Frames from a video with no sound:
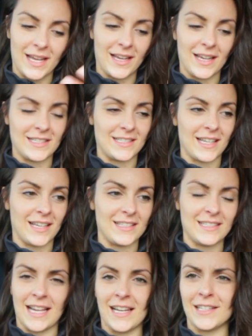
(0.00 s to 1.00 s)
as
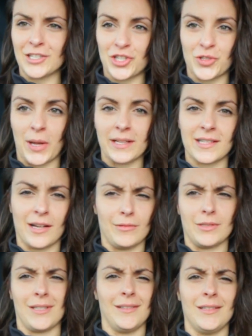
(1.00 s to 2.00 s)
selling strings, and I
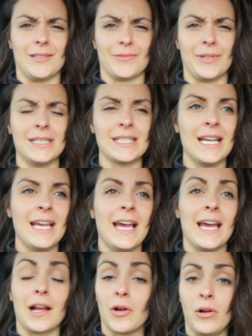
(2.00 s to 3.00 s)
was like, yeah, that's weird.
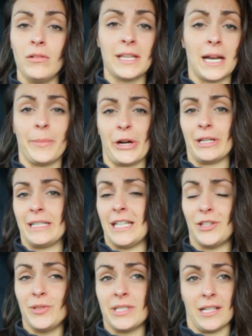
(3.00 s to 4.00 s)
And I called, and apparently they
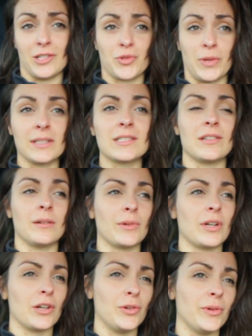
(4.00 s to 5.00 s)
do sell strings, so I'm
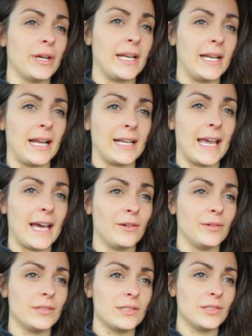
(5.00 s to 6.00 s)
gonna go in and get
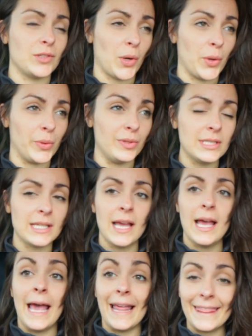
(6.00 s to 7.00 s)
those.
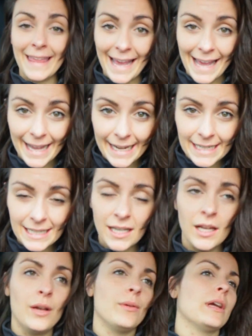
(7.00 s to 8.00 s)
And then
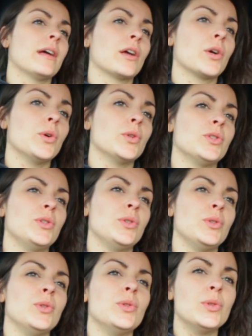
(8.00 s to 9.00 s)
we're gonna go
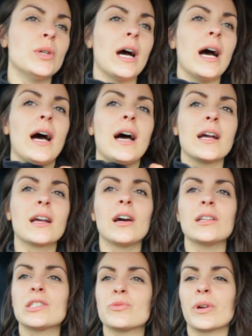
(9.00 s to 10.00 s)
to
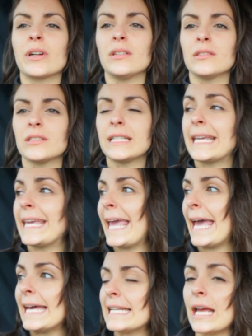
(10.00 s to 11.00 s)
Cotswold to
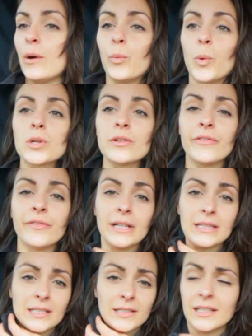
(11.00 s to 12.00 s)
get a water
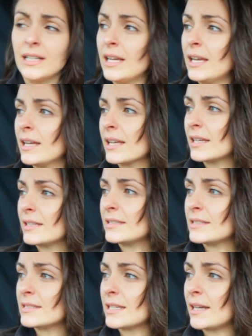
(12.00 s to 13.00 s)
filter,
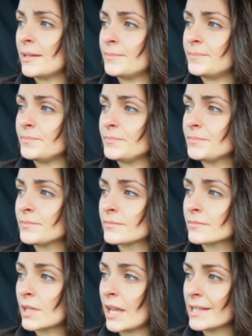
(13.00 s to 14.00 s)
because
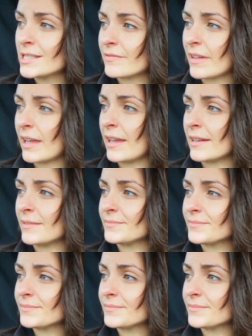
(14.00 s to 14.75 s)
nice man.